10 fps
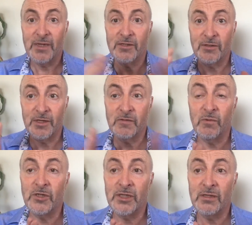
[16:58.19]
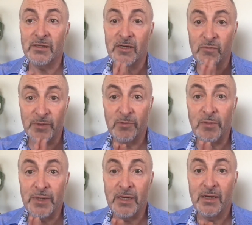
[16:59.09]
So thanks for watching, thanks for being
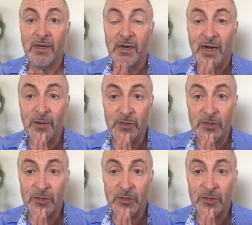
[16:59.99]
with me. I will